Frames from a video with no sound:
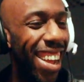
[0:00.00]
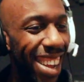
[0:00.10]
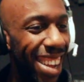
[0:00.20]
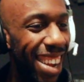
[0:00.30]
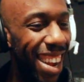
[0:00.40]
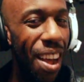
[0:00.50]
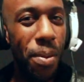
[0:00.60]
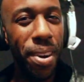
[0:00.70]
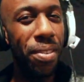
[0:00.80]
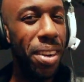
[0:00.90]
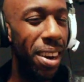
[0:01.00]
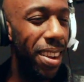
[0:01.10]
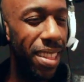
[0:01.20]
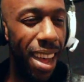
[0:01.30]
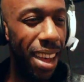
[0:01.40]
I wonder if you
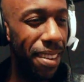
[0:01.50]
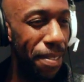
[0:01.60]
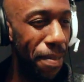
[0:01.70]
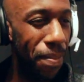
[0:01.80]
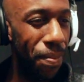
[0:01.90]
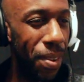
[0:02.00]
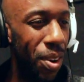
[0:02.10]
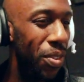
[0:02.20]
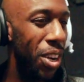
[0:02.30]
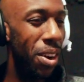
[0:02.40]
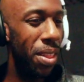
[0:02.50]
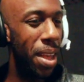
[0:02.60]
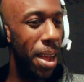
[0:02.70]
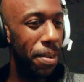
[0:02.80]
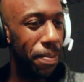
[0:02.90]
heard that. I wonder if you heard
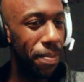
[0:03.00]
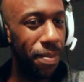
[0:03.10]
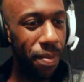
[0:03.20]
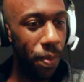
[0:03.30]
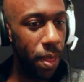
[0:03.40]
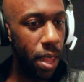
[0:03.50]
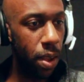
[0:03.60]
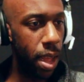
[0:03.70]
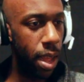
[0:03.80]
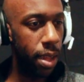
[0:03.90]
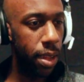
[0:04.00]
that. Okay.